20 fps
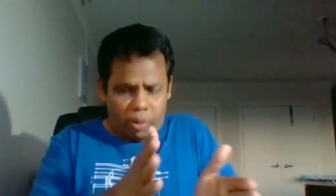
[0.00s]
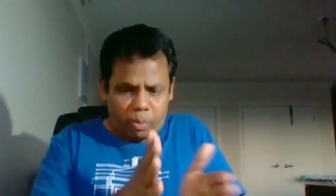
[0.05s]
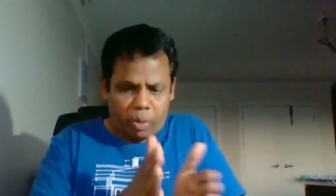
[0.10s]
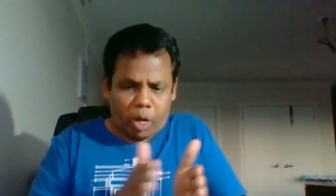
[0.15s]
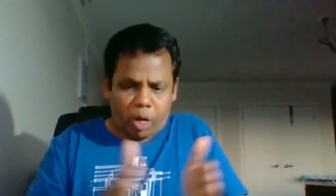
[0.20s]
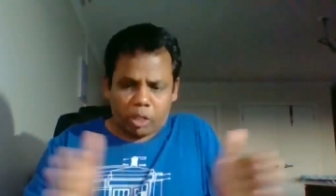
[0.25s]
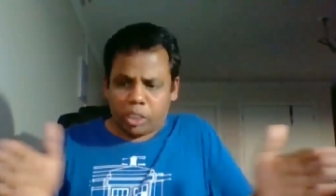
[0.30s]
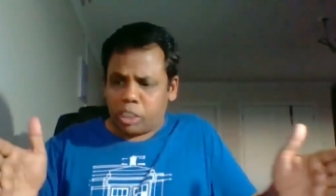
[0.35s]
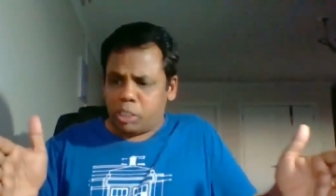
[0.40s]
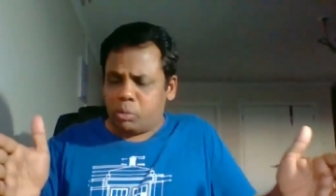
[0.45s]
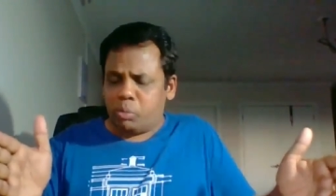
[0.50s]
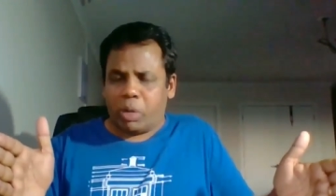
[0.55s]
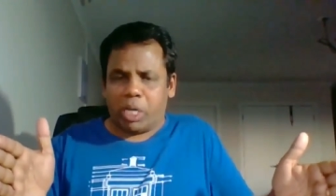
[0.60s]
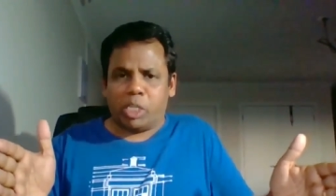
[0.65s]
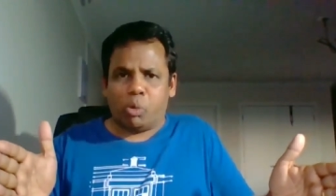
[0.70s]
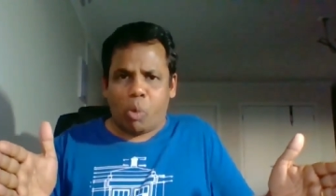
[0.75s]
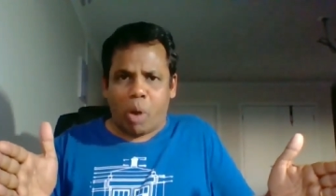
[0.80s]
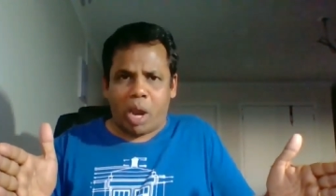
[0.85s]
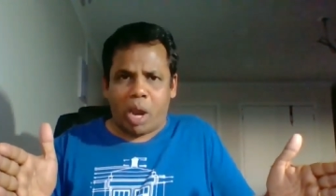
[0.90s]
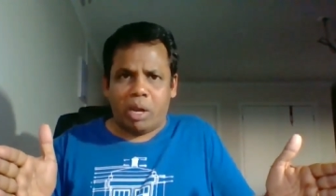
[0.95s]
because it's
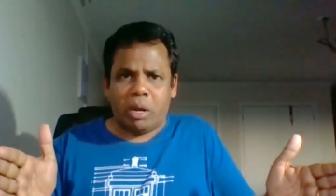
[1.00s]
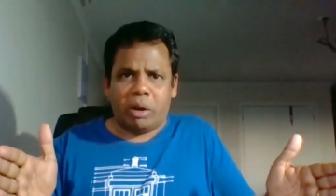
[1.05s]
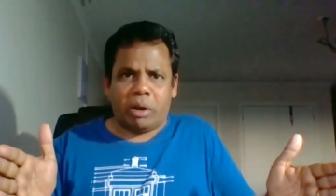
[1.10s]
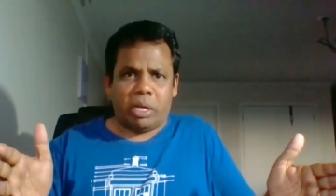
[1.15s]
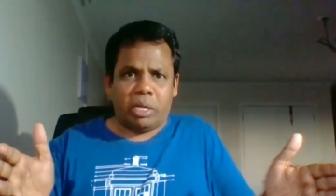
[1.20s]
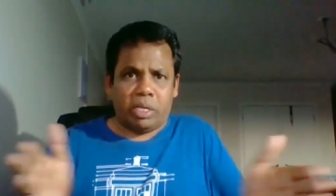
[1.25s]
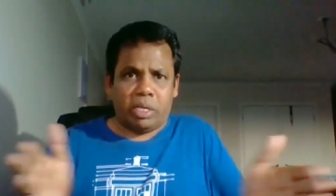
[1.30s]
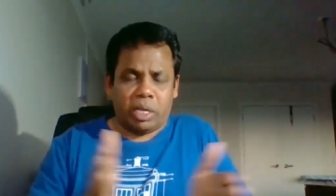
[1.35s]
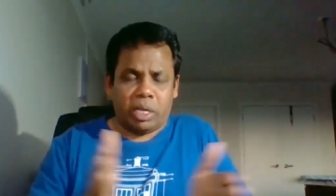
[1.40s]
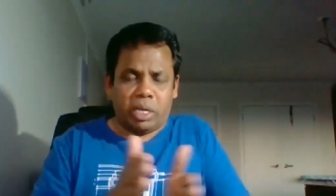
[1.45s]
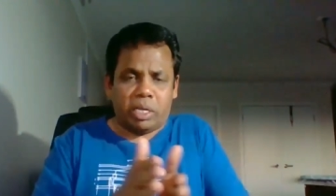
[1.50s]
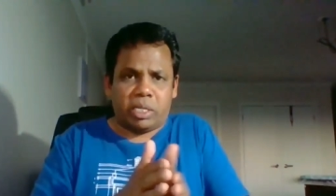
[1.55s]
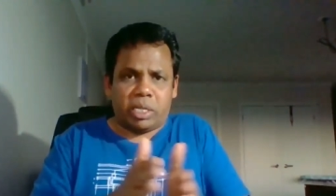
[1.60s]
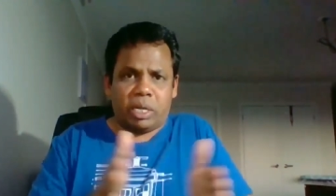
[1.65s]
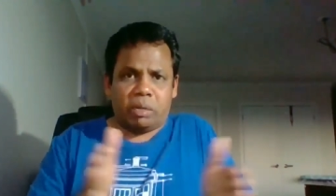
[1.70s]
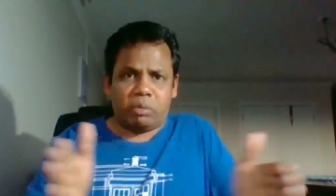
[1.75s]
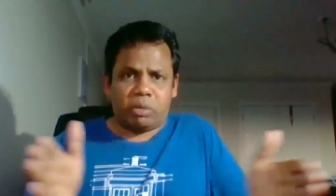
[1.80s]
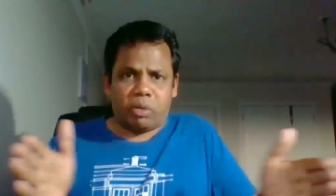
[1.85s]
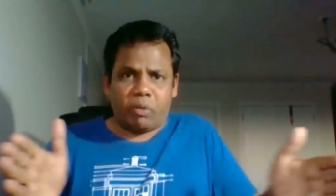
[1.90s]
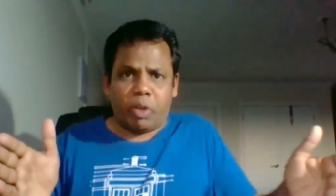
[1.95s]
much wider in
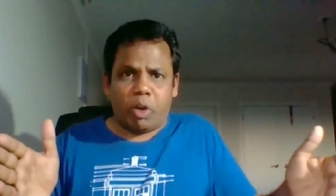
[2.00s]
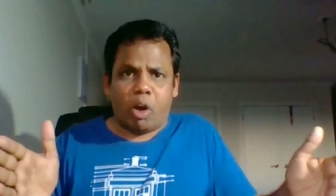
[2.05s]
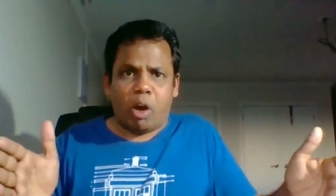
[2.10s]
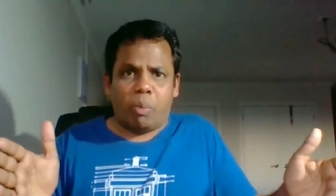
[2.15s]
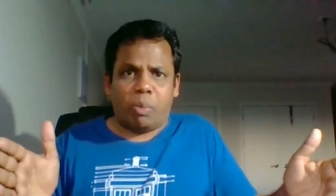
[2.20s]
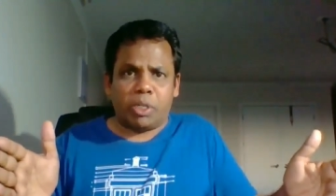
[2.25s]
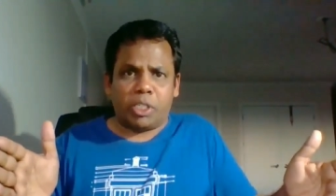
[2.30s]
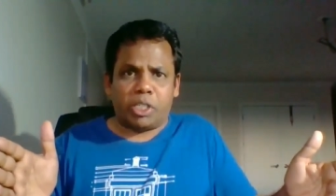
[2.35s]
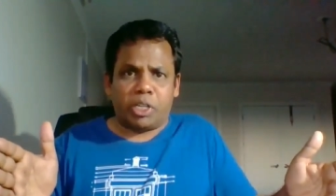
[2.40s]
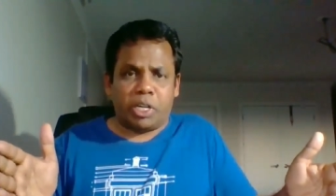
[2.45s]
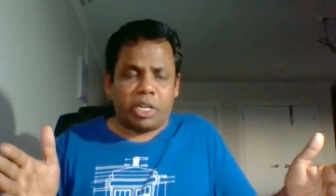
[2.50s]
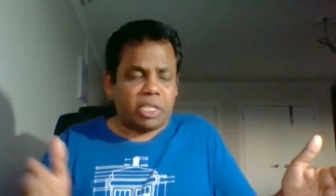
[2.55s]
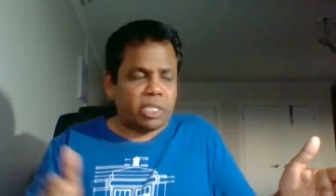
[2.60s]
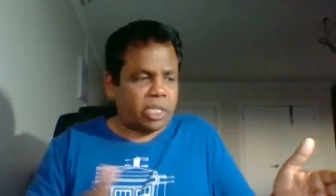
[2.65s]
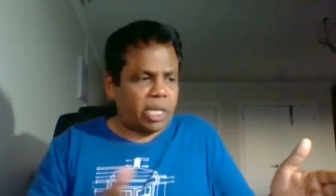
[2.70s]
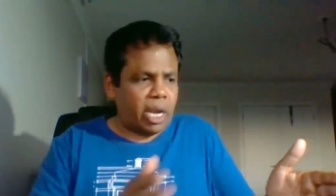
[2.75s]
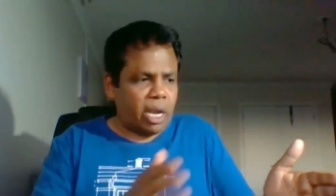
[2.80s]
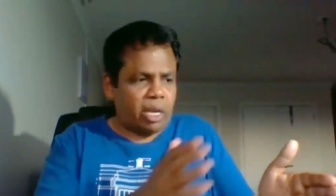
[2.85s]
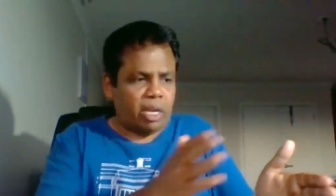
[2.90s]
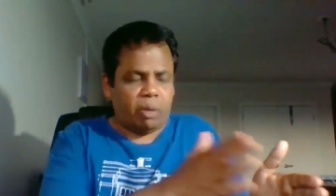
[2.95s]
terms of the opportunity
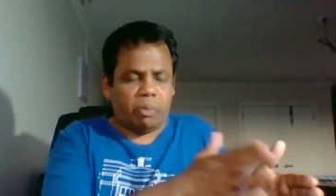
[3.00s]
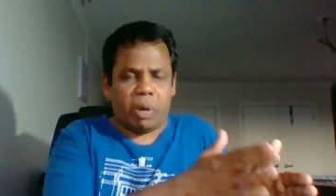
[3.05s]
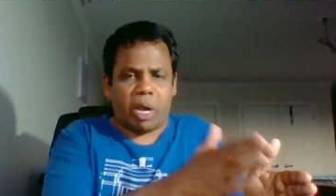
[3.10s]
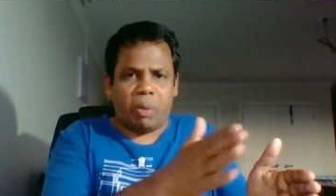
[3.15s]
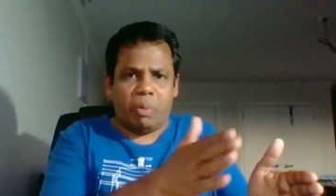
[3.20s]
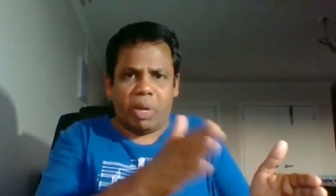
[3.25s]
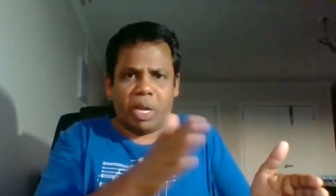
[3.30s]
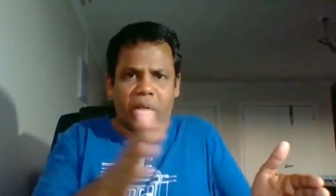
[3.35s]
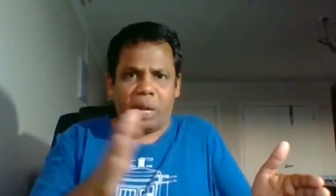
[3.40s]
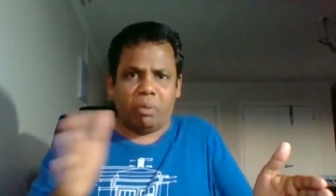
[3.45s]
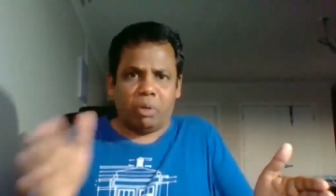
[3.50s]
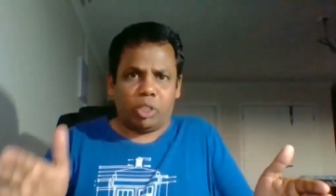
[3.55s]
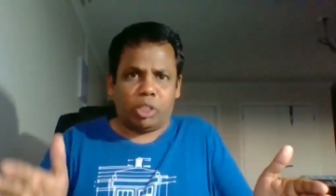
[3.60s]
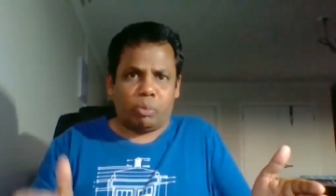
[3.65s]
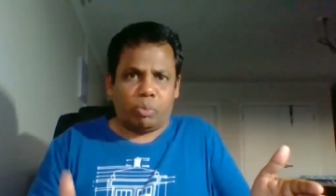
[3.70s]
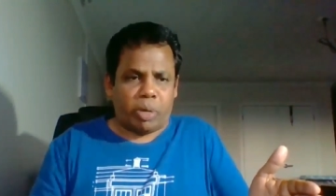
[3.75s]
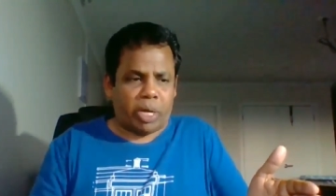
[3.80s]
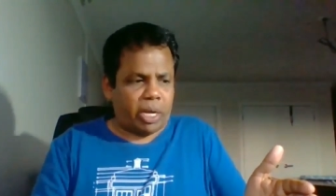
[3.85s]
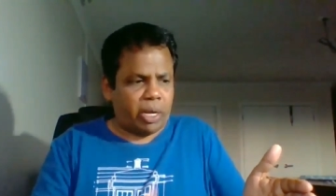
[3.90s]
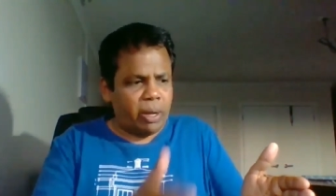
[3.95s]
scale you might be able
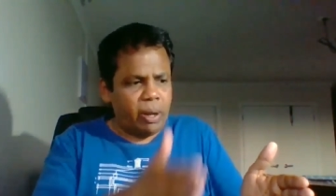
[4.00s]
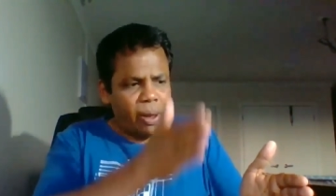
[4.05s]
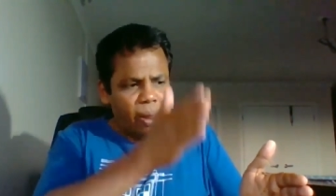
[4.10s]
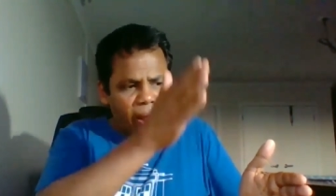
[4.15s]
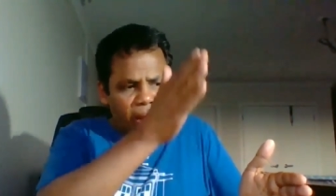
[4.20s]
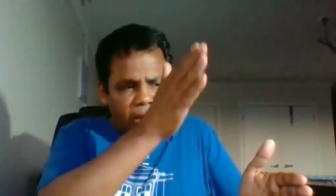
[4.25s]
to pick